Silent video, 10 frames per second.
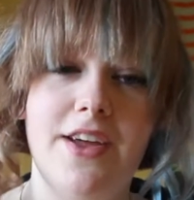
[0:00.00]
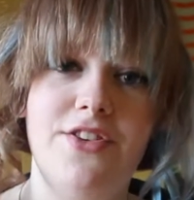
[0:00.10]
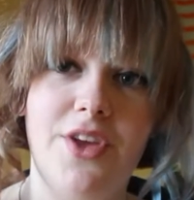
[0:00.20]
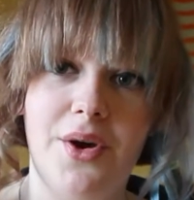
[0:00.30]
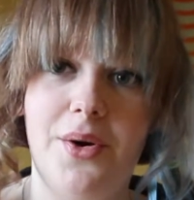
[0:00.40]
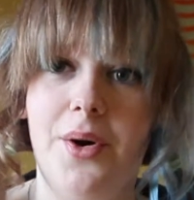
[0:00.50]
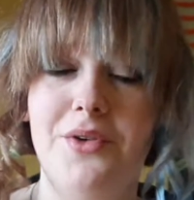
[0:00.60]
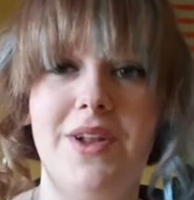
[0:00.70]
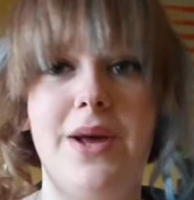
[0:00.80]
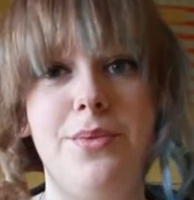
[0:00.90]
So
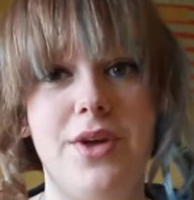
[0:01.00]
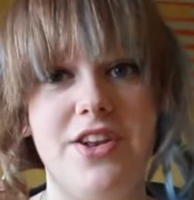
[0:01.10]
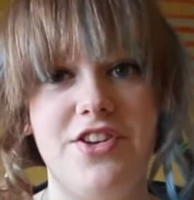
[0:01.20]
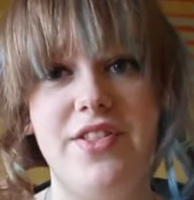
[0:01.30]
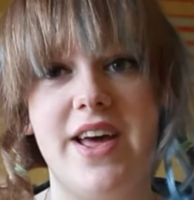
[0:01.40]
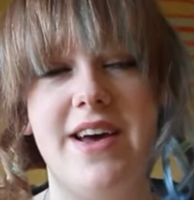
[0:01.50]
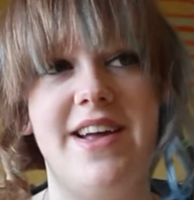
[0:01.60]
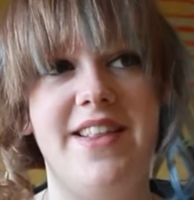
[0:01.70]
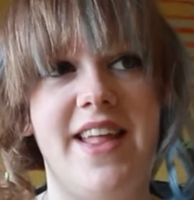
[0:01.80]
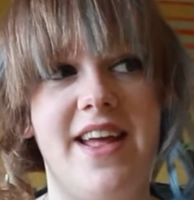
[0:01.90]
hopefully we can do
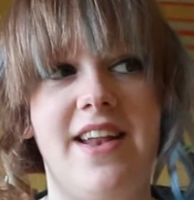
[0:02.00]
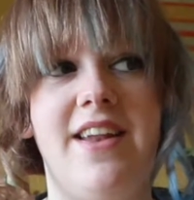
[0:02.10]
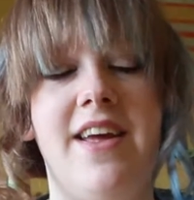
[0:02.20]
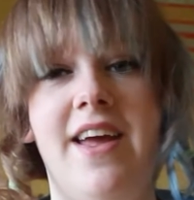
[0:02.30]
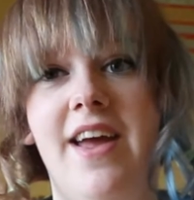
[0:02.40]
that, and then